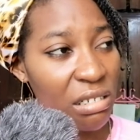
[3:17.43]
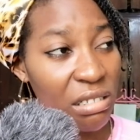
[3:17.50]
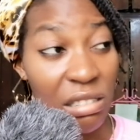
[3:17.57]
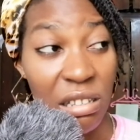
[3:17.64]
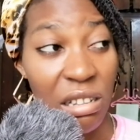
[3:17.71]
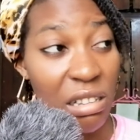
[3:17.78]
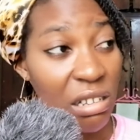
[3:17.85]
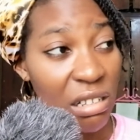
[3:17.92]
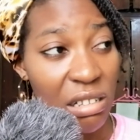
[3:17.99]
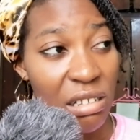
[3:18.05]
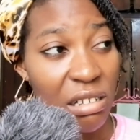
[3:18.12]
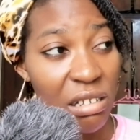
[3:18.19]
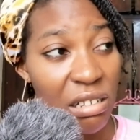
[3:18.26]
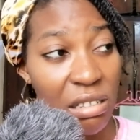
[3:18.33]
nah,
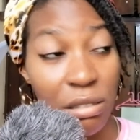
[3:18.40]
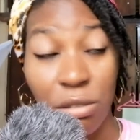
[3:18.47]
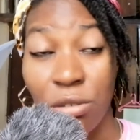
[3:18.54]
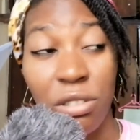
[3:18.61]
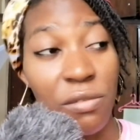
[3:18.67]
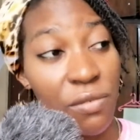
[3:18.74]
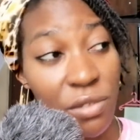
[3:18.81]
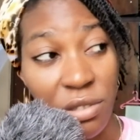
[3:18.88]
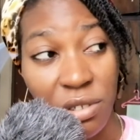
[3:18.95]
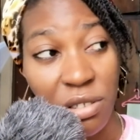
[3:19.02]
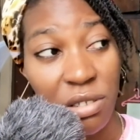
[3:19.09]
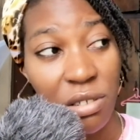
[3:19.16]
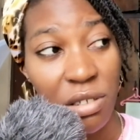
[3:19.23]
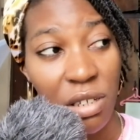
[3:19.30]
no
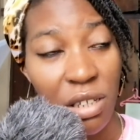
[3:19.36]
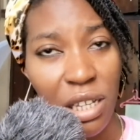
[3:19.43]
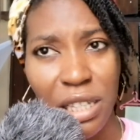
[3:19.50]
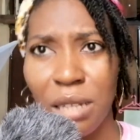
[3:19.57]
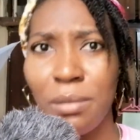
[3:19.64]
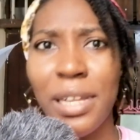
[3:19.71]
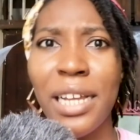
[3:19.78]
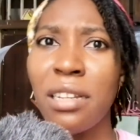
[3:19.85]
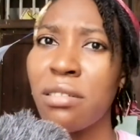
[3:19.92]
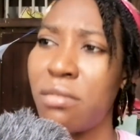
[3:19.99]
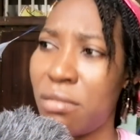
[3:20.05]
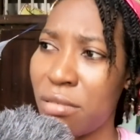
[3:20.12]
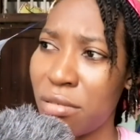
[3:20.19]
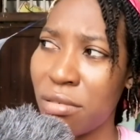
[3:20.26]
divorce. And I'm like,
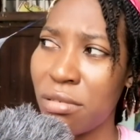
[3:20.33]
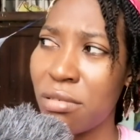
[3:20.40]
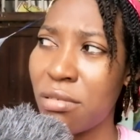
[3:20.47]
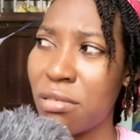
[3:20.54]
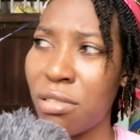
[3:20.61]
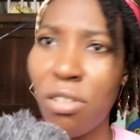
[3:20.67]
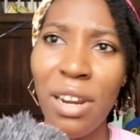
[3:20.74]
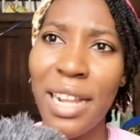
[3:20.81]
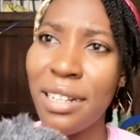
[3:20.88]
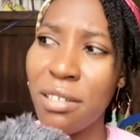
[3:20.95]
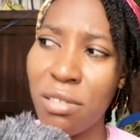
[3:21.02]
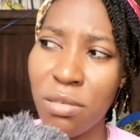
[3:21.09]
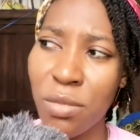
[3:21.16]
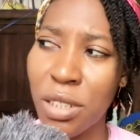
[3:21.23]
you don't like
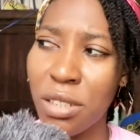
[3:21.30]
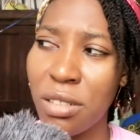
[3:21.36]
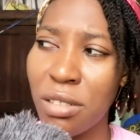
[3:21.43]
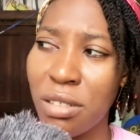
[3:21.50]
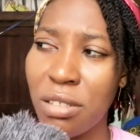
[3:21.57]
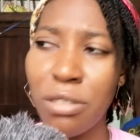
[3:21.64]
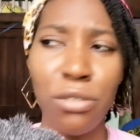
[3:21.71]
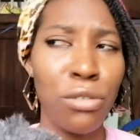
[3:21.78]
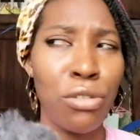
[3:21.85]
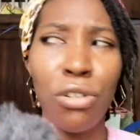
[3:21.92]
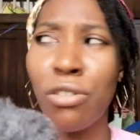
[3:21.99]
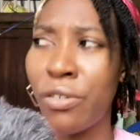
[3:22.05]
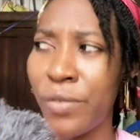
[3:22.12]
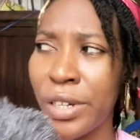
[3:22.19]
this woman, you
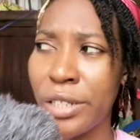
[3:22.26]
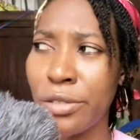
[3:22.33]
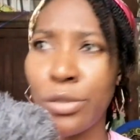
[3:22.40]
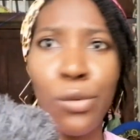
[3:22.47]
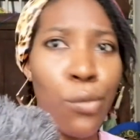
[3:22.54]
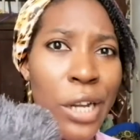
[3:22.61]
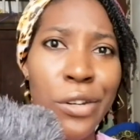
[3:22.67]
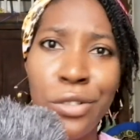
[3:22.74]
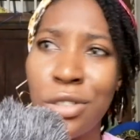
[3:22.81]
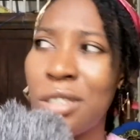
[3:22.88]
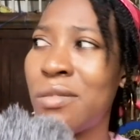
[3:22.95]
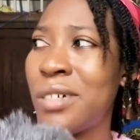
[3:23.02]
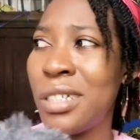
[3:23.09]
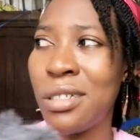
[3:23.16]
don't love her, so why don't you
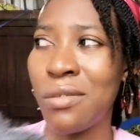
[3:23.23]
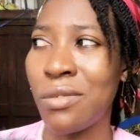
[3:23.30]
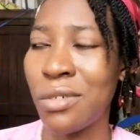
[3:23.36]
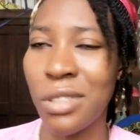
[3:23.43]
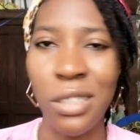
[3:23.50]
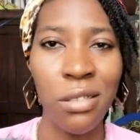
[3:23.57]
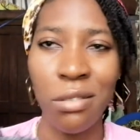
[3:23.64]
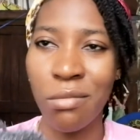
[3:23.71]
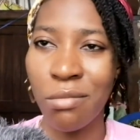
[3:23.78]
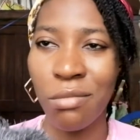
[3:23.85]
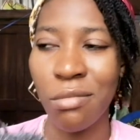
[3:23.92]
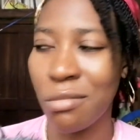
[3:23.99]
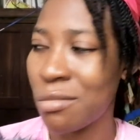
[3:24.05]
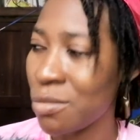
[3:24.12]
give her a divorce and
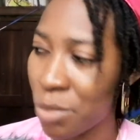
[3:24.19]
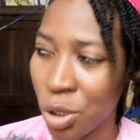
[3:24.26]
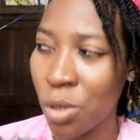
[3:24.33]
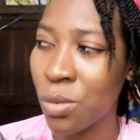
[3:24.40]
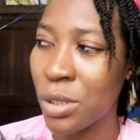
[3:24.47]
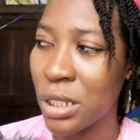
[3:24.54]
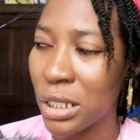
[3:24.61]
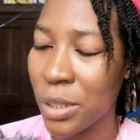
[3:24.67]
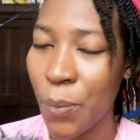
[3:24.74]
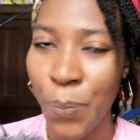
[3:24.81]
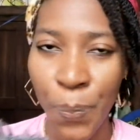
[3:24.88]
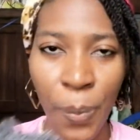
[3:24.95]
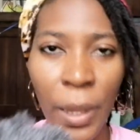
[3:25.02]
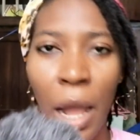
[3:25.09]
be done with it?
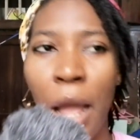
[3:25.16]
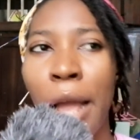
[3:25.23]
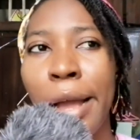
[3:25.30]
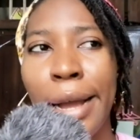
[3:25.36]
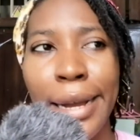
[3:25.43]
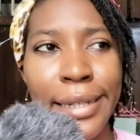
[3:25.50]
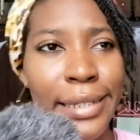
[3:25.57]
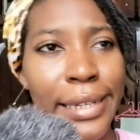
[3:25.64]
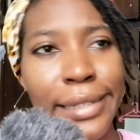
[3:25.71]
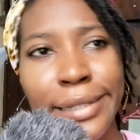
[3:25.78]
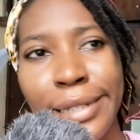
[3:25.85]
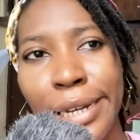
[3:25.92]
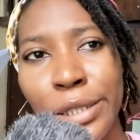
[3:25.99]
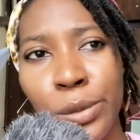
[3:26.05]
And
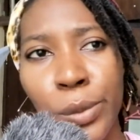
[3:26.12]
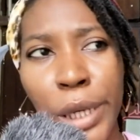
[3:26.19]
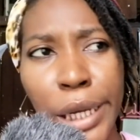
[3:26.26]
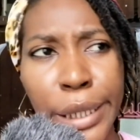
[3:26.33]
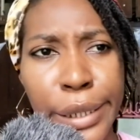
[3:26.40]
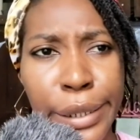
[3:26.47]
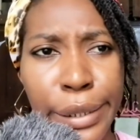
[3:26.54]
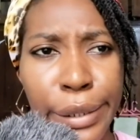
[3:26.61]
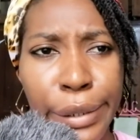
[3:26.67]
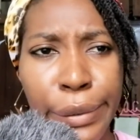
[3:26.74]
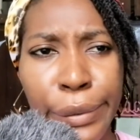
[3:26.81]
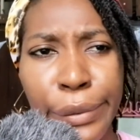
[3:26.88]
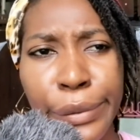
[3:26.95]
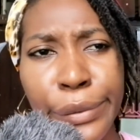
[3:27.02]
then that's when a
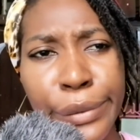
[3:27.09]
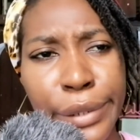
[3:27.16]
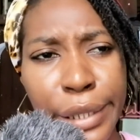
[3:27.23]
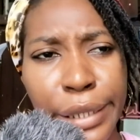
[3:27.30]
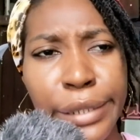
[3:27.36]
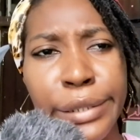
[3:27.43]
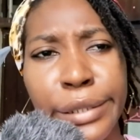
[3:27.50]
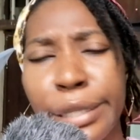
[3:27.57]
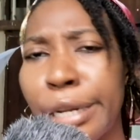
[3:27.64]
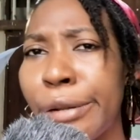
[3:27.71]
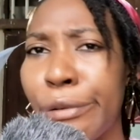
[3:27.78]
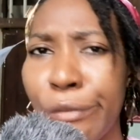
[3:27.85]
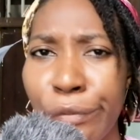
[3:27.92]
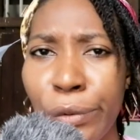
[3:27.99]
whole thing
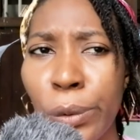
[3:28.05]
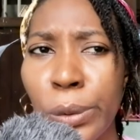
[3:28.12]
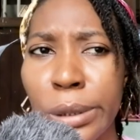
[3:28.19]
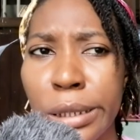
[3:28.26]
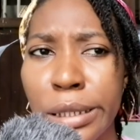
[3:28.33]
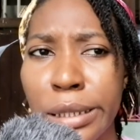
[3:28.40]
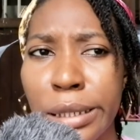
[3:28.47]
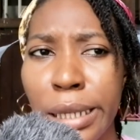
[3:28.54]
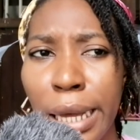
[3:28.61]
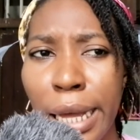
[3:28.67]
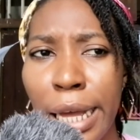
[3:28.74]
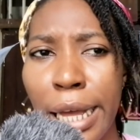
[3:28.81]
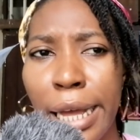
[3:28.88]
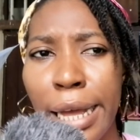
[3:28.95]
started unfolding,
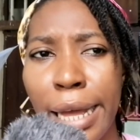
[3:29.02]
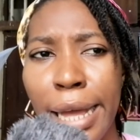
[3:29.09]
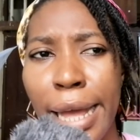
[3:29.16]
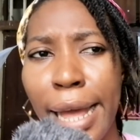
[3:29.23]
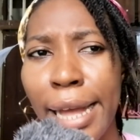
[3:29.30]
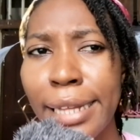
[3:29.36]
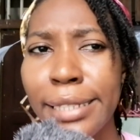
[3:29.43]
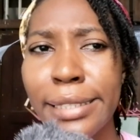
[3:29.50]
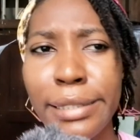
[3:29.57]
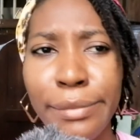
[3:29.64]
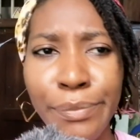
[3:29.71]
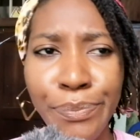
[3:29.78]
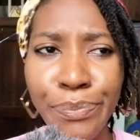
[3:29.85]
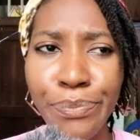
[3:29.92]

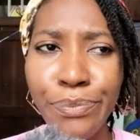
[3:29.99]
and